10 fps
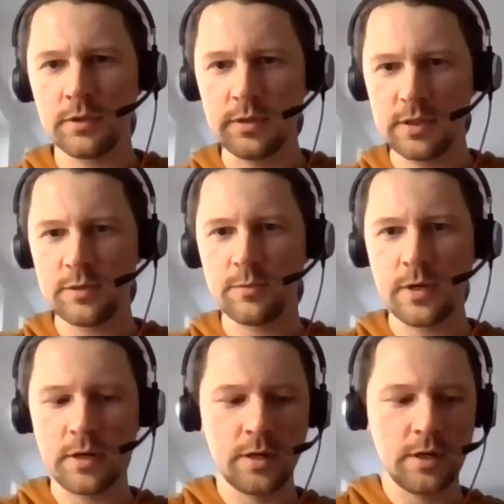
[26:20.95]
And this is
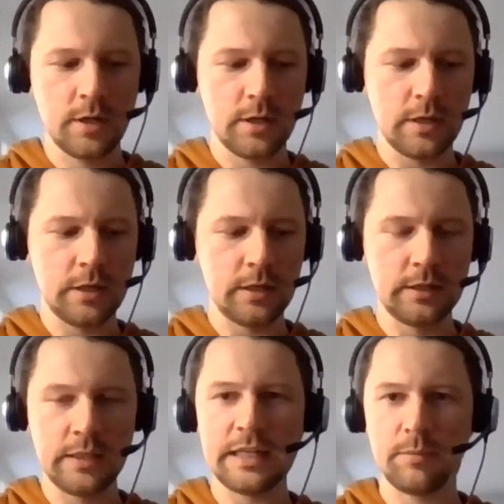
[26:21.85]
where a uh,
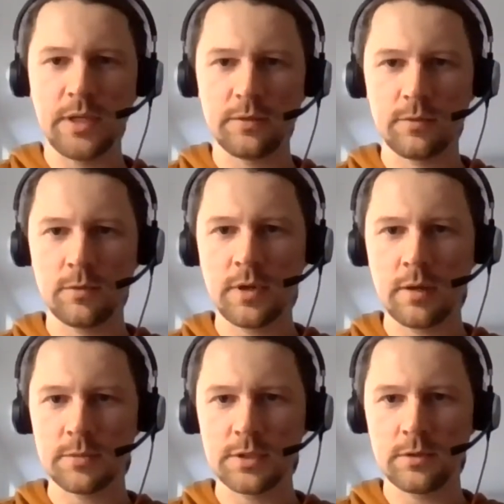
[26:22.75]
data platform
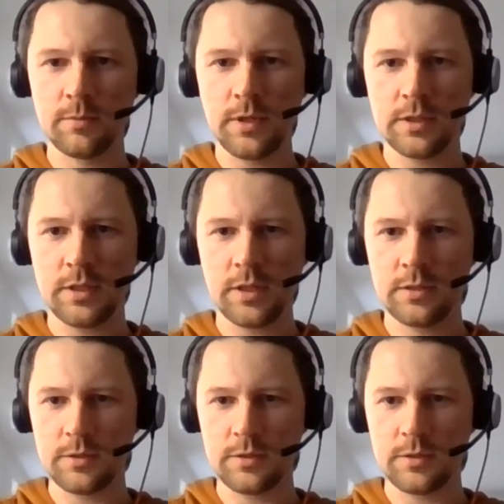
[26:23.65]
comes into place, right?